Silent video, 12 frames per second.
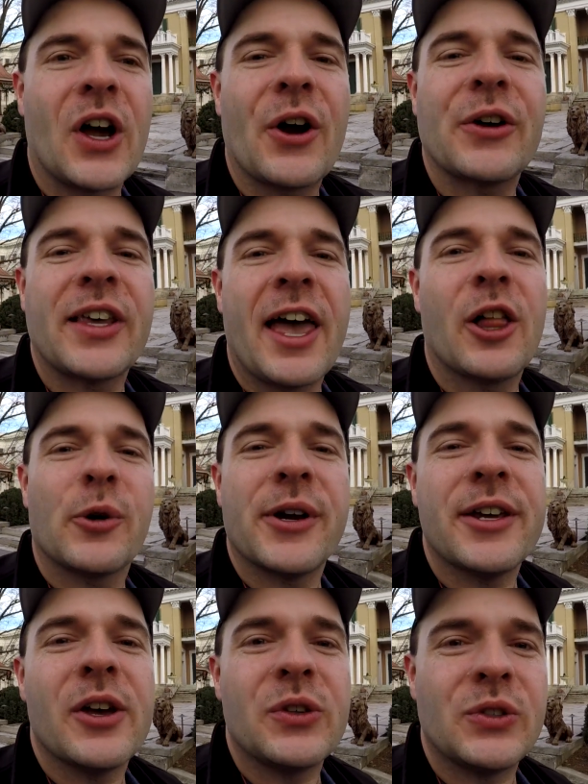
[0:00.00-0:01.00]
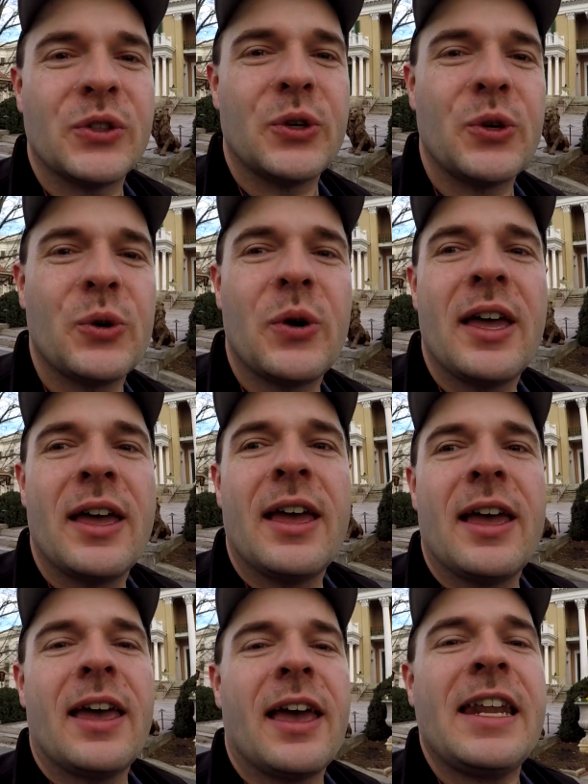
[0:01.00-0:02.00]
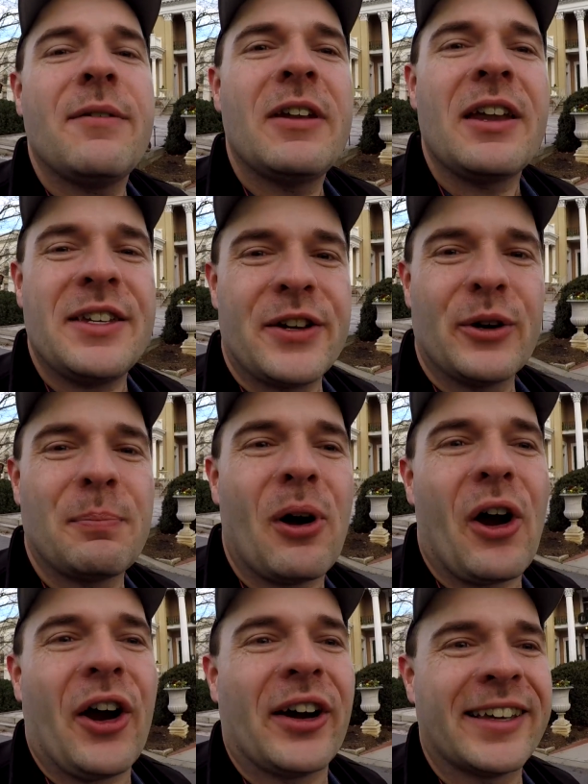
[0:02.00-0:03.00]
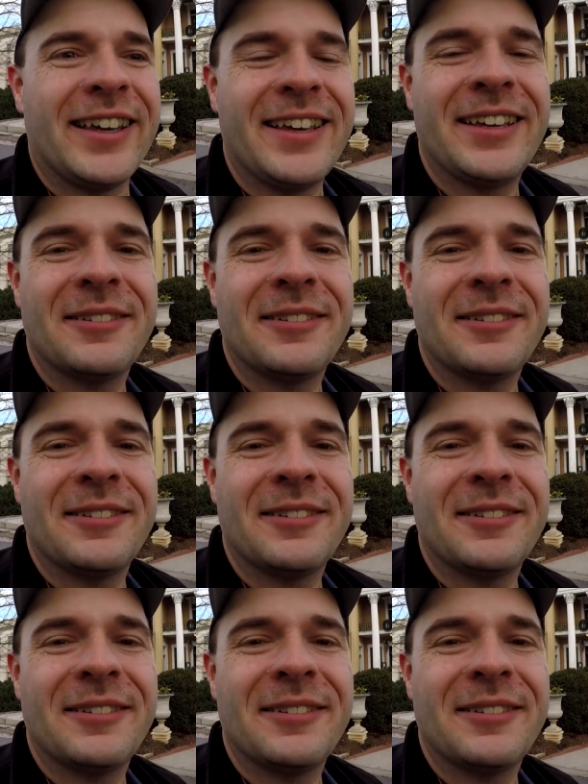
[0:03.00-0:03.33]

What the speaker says: art gallery, a zoo, and even a deer park.